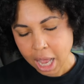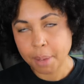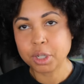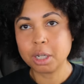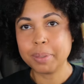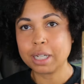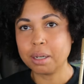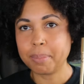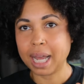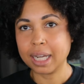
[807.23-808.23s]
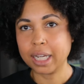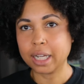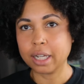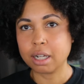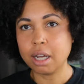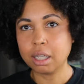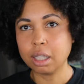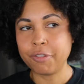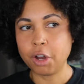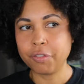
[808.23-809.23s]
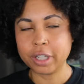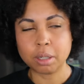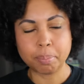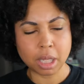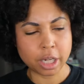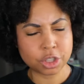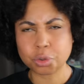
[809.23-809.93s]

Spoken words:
I'm gonna be combining Velvet Blush,